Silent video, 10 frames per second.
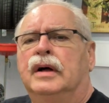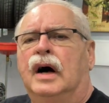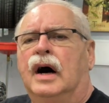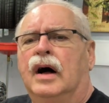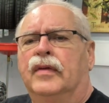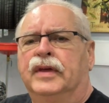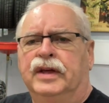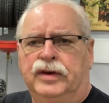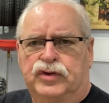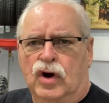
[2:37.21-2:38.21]

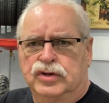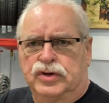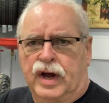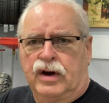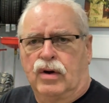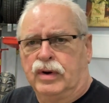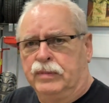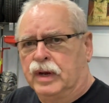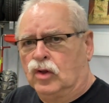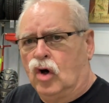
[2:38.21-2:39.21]
the charger had already
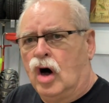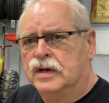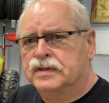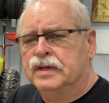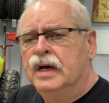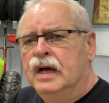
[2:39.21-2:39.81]
been lost,